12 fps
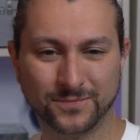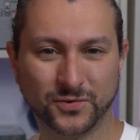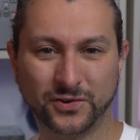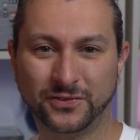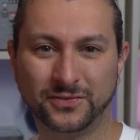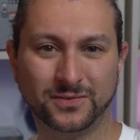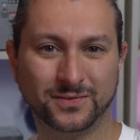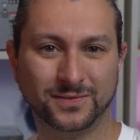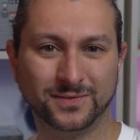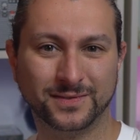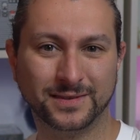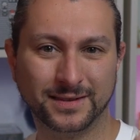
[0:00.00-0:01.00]
So just,
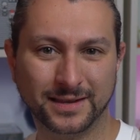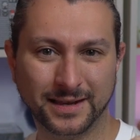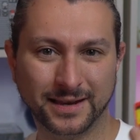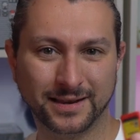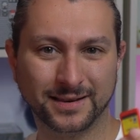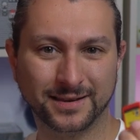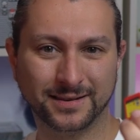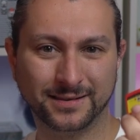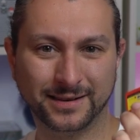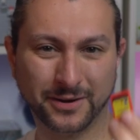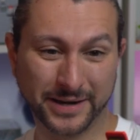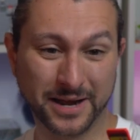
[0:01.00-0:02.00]

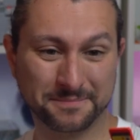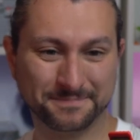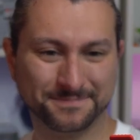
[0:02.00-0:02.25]
here we go.